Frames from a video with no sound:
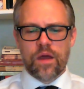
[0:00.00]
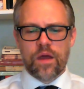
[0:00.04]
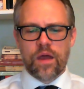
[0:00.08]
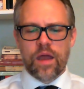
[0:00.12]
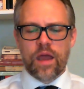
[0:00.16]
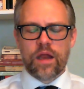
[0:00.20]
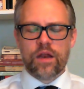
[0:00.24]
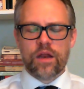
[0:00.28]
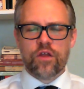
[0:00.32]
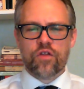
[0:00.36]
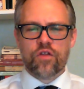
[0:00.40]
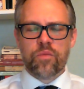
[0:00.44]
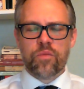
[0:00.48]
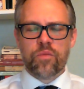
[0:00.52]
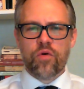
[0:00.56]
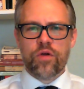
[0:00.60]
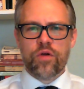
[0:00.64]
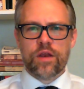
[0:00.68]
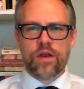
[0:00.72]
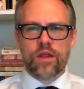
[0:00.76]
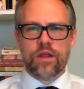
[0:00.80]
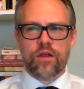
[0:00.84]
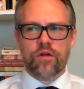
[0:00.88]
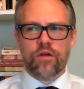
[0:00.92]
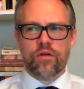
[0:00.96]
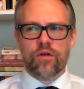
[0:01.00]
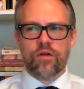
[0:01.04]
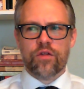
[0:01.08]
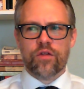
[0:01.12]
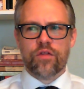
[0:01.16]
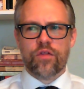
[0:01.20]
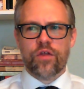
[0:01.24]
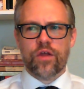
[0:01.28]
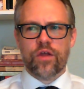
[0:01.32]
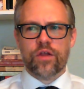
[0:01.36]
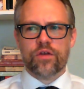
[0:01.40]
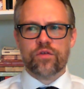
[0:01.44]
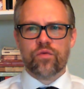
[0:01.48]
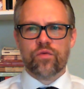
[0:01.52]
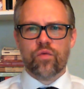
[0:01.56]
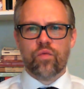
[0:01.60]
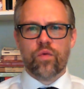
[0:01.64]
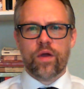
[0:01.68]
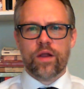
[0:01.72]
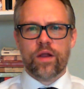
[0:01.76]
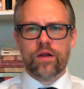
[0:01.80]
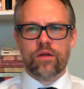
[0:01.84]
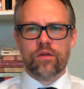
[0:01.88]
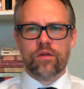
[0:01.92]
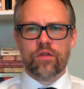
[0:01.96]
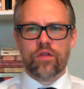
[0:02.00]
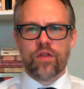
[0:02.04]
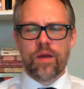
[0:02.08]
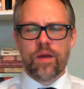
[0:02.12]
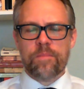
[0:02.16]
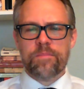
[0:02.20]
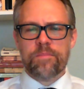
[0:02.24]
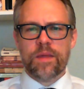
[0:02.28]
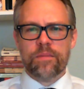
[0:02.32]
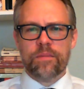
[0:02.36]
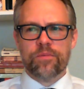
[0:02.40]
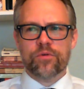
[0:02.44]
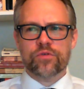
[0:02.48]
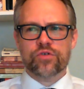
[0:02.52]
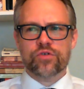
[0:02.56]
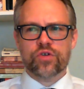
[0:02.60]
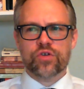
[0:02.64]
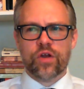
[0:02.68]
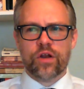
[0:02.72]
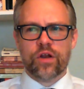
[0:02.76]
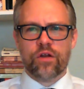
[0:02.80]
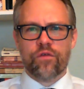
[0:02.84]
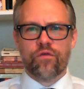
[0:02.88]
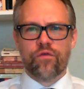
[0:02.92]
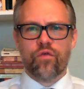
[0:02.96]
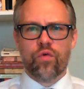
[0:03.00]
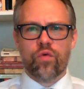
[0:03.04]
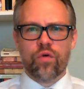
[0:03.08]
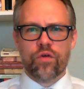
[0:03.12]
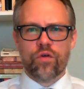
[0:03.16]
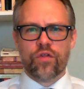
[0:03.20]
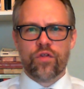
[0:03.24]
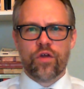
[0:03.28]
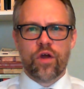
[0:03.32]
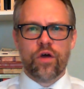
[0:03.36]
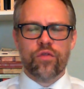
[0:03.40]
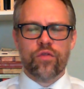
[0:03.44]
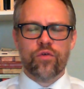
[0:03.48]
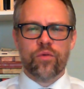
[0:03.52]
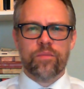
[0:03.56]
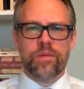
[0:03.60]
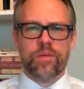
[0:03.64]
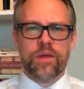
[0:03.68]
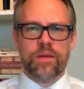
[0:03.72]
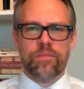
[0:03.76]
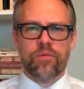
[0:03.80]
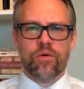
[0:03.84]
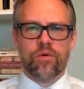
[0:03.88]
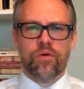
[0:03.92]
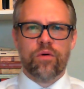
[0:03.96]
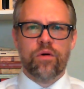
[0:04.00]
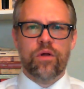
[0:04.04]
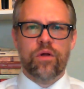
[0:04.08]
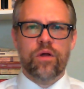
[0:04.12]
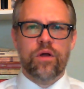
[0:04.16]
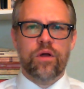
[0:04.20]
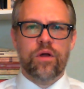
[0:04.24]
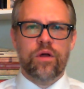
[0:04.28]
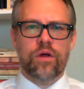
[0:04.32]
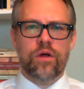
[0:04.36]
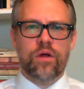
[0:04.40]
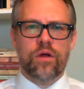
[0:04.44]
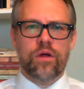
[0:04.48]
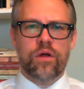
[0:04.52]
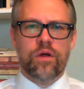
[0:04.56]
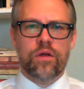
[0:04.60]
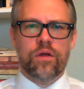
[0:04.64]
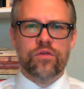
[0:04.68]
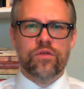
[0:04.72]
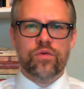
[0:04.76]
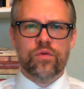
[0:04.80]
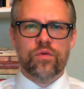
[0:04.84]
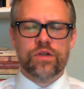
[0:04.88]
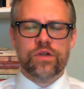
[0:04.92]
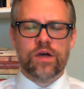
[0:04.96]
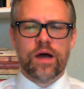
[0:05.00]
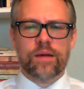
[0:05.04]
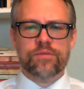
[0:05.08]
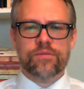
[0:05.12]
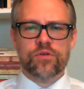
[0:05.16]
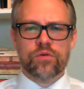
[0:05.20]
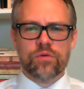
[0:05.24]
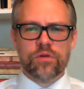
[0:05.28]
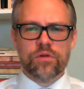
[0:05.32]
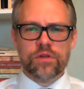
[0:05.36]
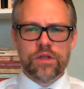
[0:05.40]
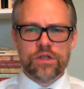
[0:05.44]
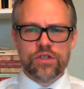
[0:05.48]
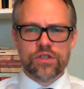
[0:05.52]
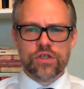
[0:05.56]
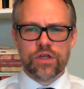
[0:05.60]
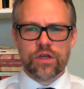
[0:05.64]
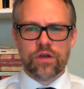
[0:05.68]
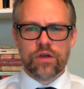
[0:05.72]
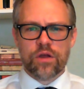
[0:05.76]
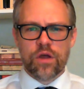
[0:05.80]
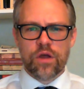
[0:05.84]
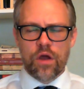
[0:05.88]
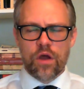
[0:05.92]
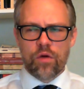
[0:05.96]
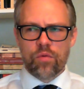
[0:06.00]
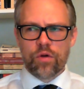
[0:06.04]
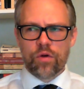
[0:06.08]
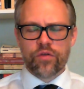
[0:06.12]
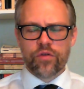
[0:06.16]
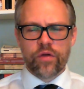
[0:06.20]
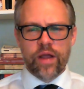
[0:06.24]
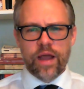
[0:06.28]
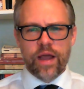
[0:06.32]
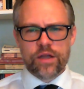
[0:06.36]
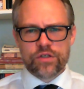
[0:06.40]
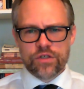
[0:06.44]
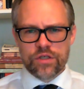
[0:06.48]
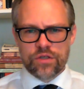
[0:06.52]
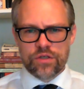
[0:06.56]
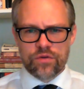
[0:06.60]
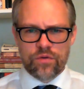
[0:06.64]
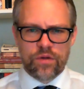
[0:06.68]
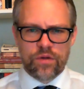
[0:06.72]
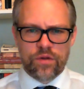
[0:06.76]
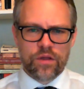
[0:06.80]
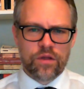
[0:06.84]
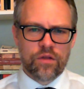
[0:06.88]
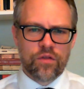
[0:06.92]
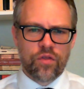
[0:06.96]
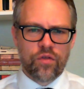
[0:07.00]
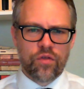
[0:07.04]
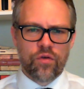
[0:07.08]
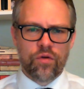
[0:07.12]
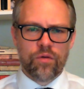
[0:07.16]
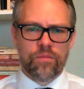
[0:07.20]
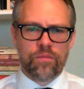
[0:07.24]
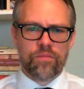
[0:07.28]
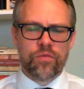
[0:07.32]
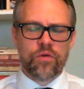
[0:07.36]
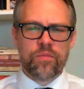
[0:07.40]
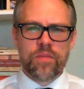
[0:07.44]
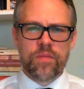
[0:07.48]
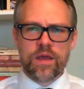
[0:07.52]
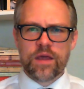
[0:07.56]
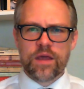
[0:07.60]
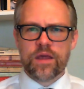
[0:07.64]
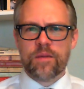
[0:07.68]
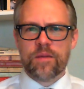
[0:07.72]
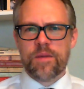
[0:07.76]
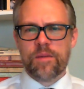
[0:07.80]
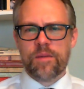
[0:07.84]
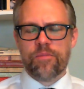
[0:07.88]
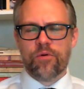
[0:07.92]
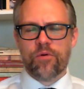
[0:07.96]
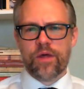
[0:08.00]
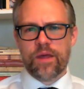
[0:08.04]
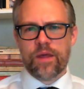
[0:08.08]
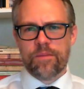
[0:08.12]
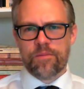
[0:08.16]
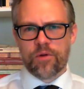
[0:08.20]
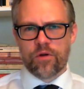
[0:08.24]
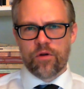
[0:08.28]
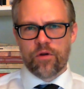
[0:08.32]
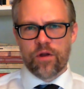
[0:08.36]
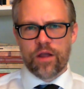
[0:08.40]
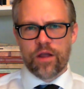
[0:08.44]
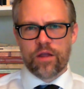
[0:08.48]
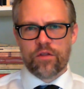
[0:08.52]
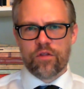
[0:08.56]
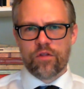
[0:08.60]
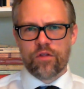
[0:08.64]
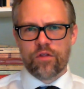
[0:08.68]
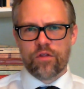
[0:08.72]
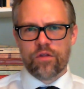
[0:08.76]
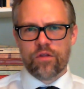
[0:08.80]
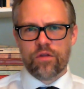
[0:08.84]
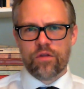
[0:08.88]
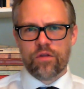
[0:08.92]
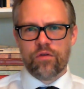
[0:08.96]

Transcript: And his point here is that when some people try to force other people to adopt a religion, what they're actually doing is they're making people hypocrites.